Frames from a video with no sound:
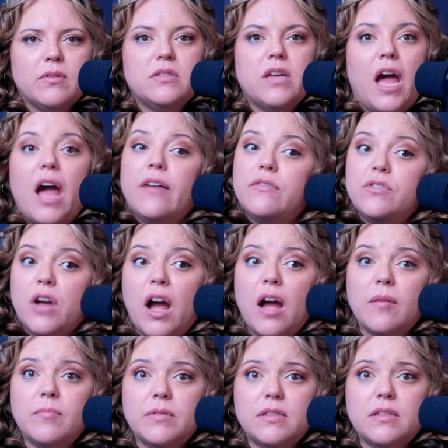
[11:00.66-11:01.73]
to have
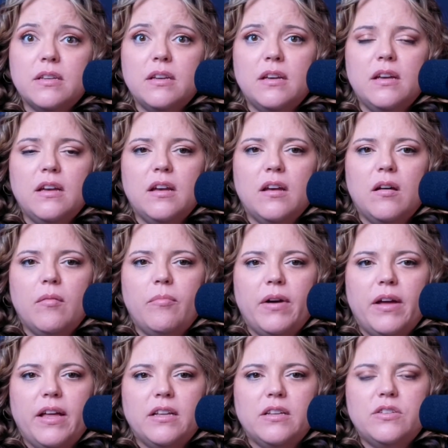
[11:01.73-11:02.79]
jobs,
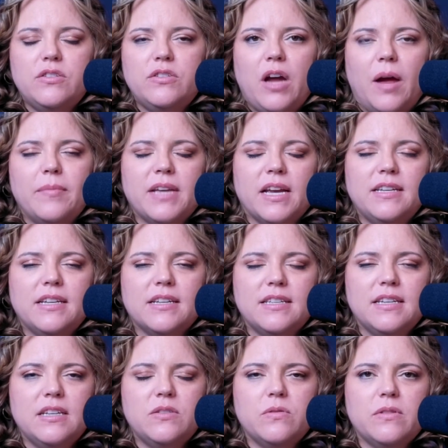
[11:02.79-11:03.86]
but jobs can't
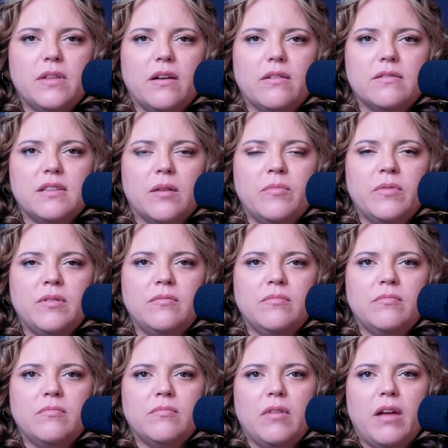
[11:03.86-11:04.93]
exist without
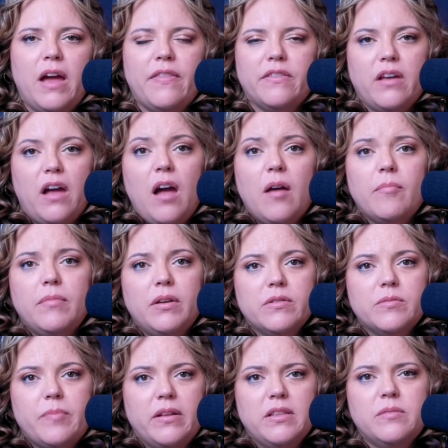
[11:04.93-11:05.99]
someone at the top being
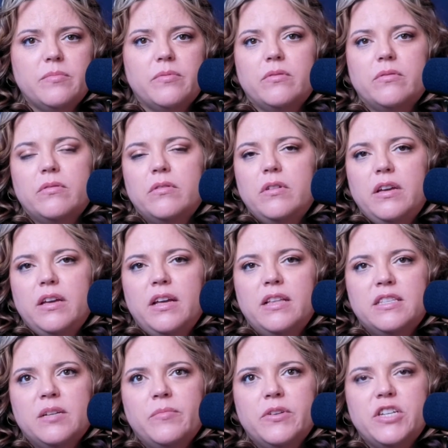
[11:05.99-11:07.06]
responsible
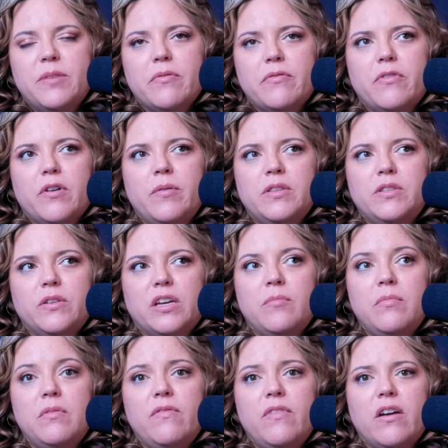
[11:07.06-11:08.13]
in some way, shape, or form. And so it
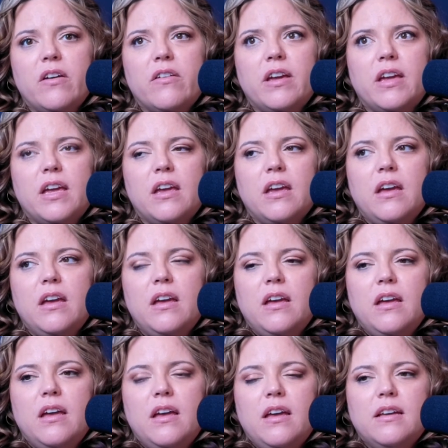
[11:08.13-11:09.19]
can be very,
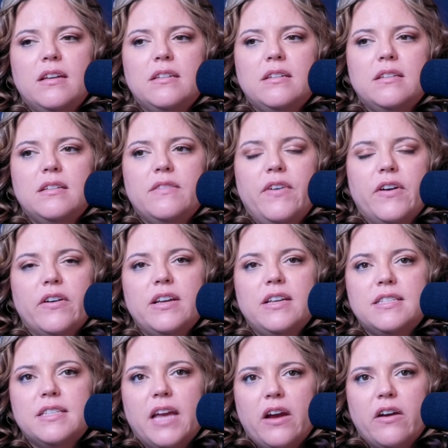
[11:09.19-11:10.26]

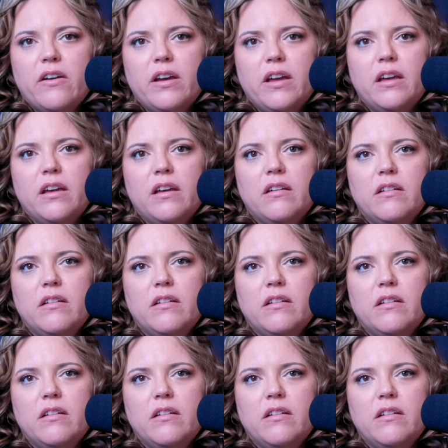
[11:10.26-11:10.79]
very scary